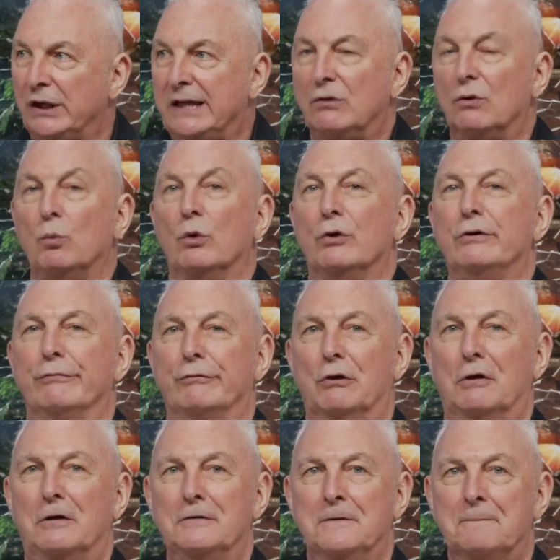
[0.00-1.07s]
we need the Word of
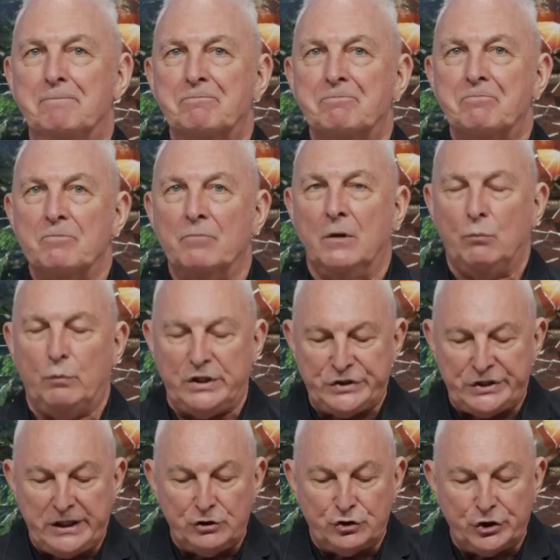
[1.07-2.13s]
God. We
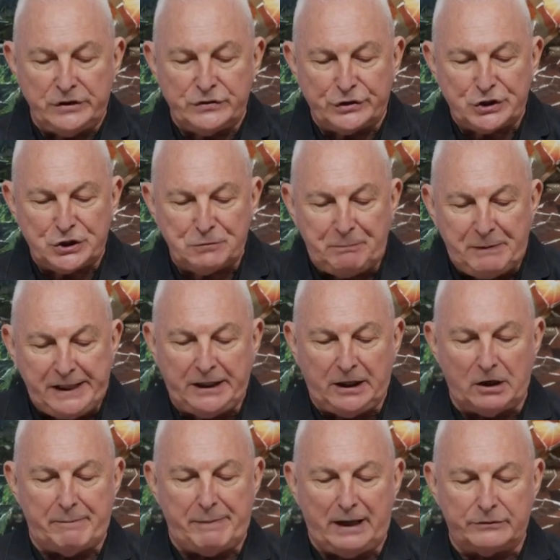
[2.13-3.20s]
see Jesus
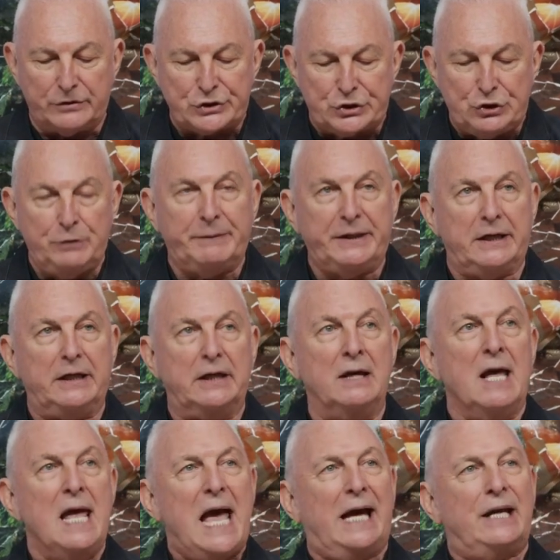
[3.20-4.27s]
speaking about this new
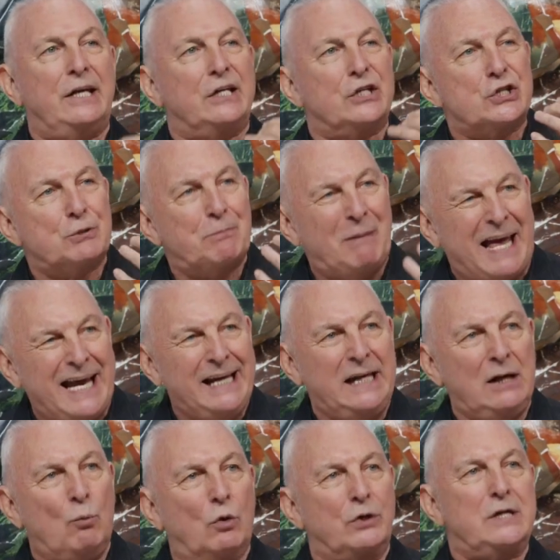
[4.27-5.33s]
beginning and
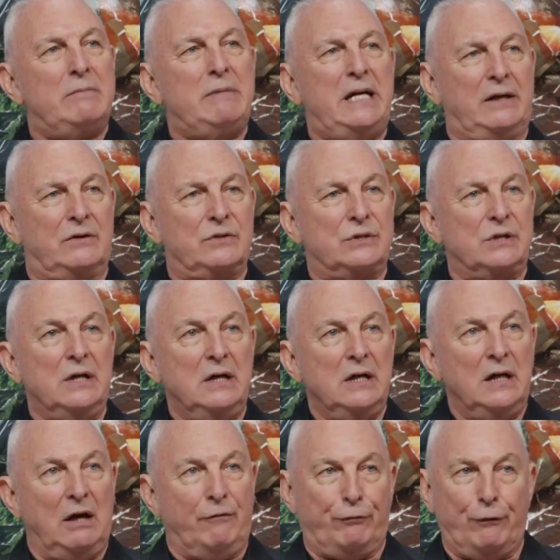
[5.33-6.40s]
explaining what he means.
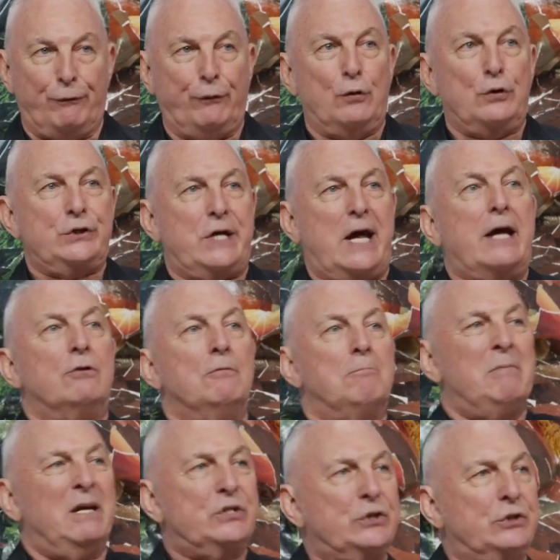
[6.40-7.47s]
If the first
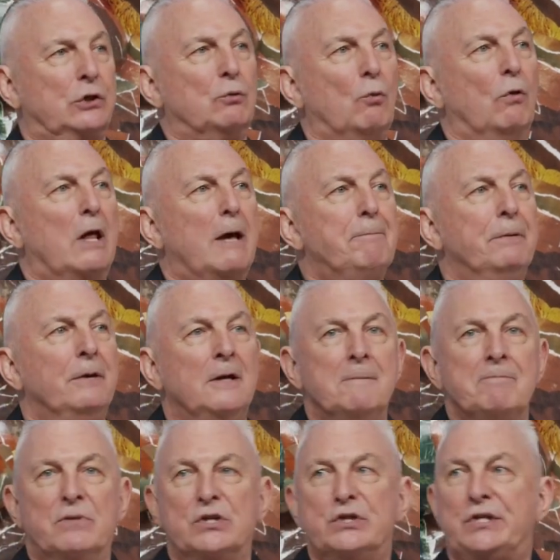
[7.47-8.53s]
Adam messed it all up,
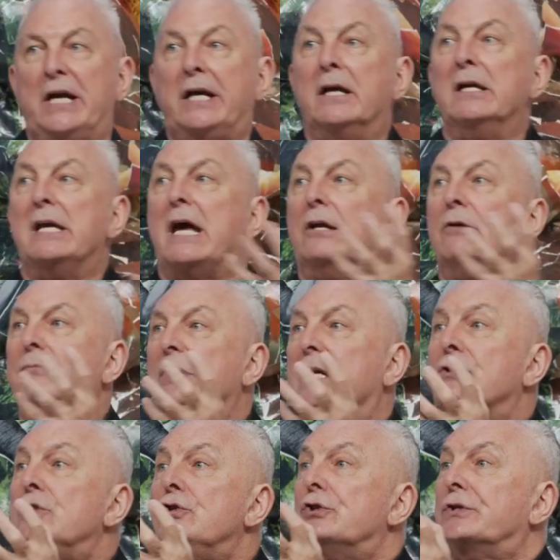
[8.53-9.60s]
the second Adam
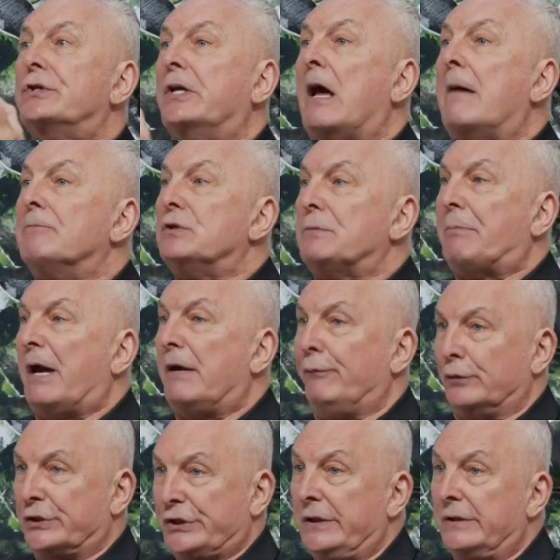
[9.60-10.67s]
doesn't just come to pay
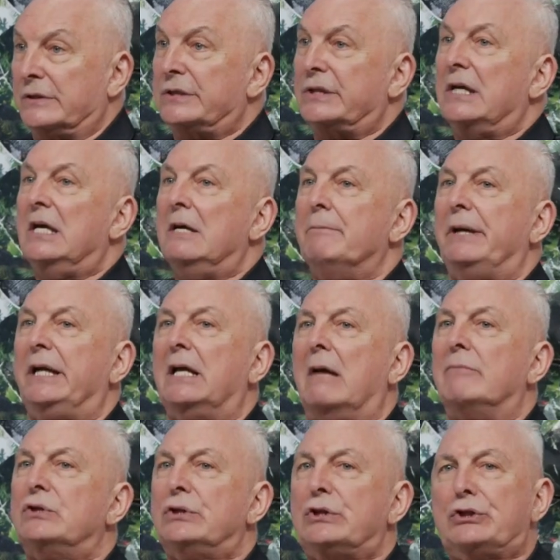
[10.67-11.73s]
for sins, but he
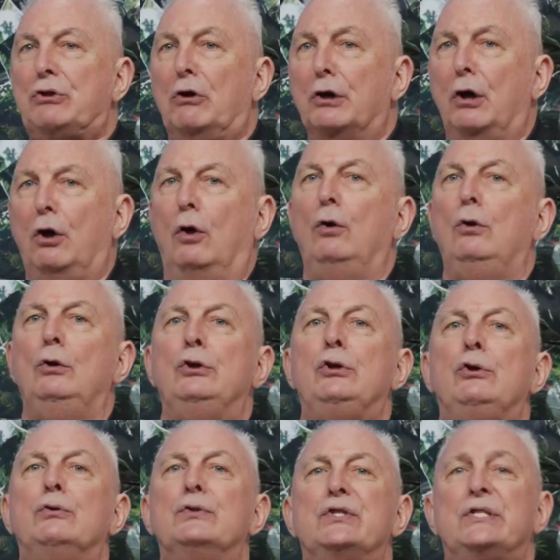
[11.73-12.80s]
comes to start a whole
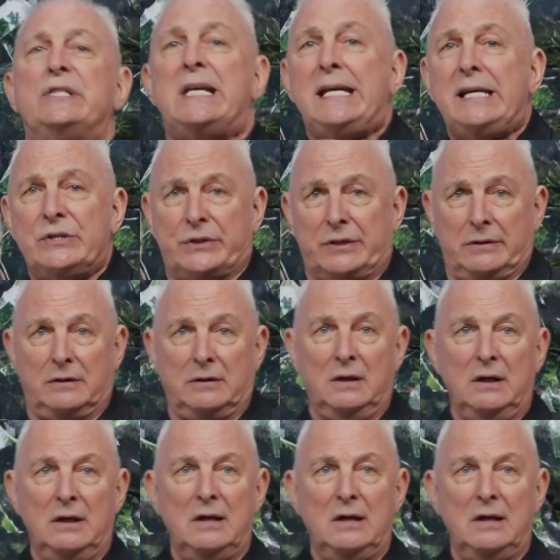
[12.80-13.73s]
new season